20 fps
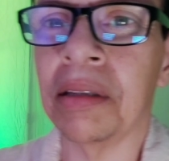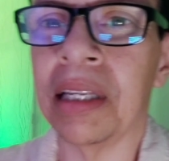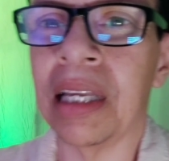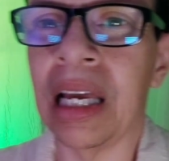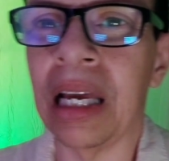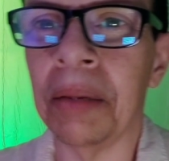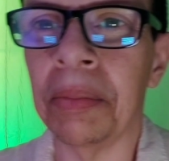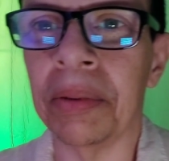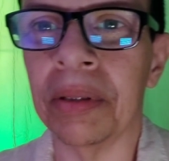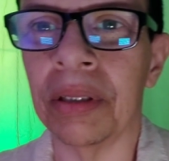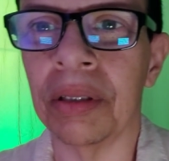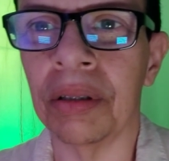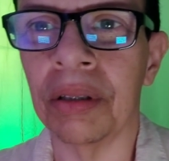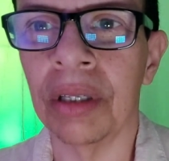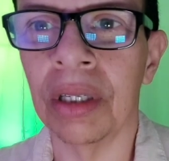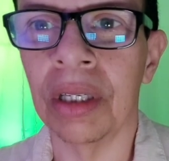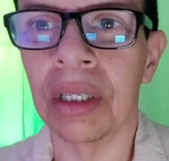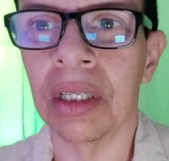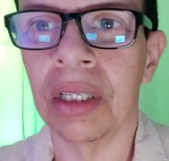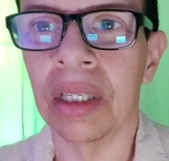something happened?
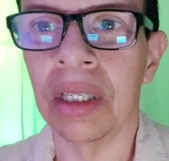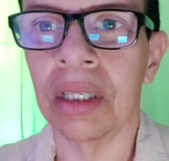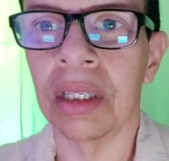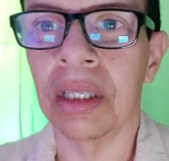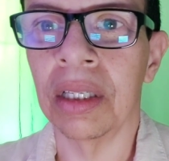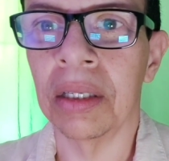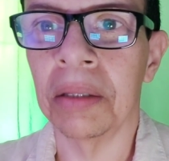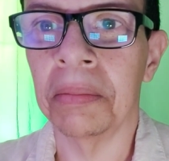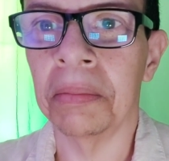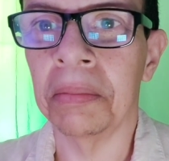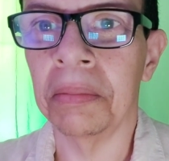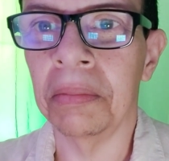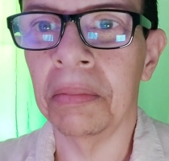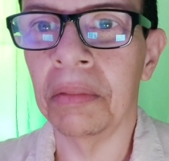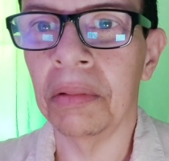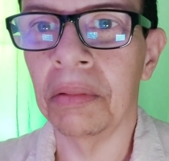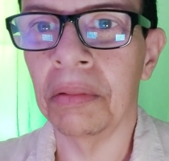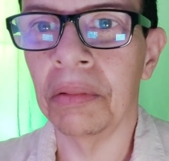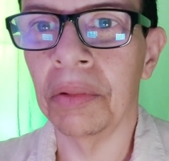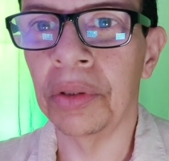What
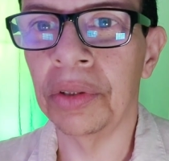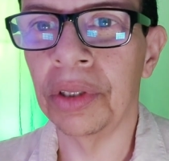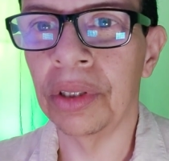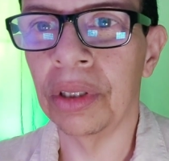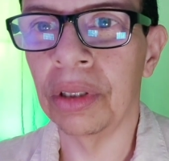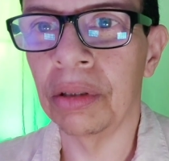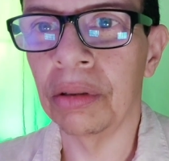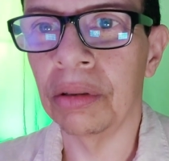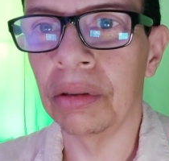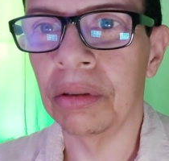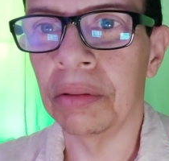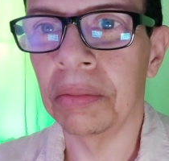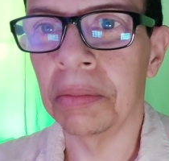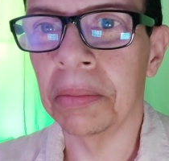would you do?